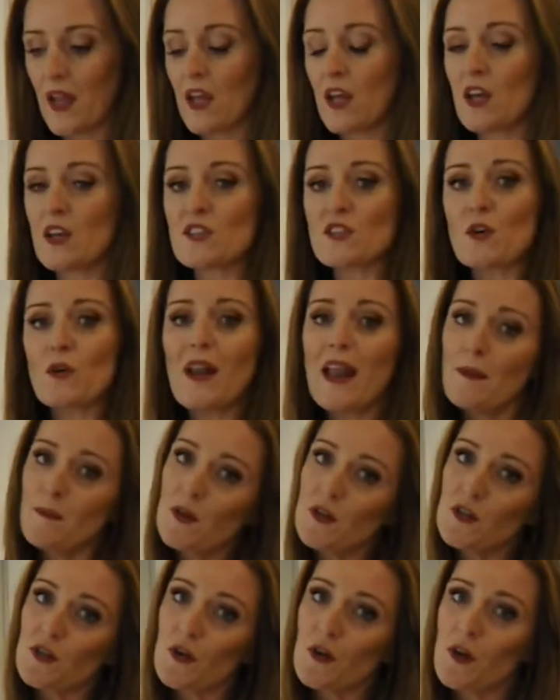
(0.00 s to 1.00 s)
So let
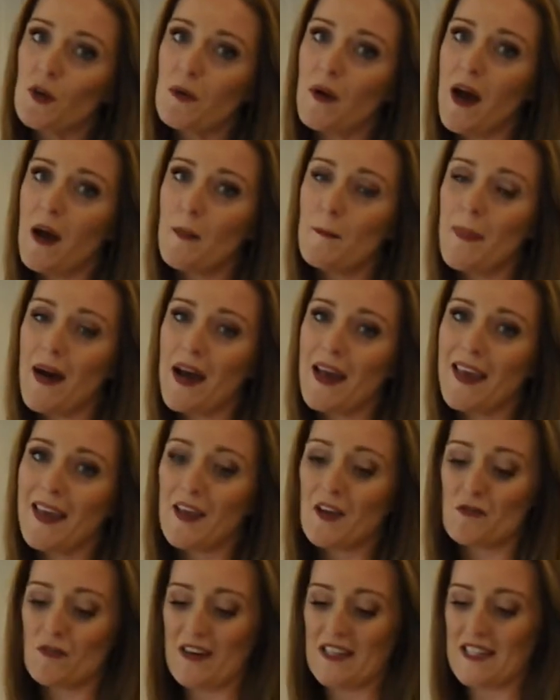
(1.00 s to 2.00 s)
me show you my
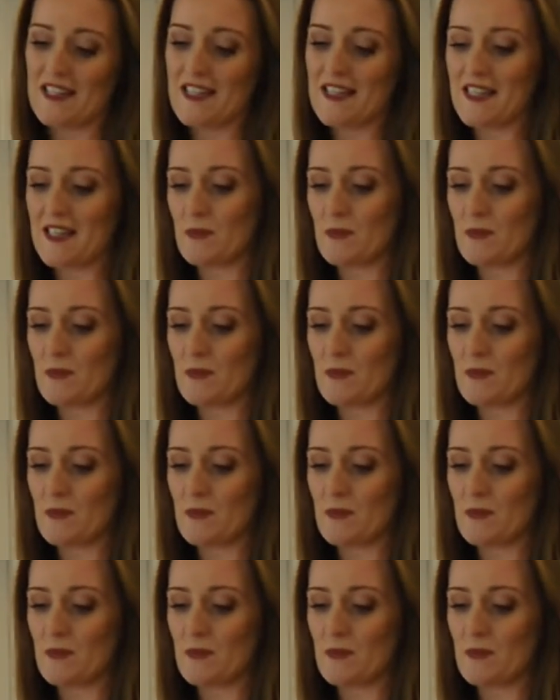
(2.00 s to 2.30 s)
ingredients.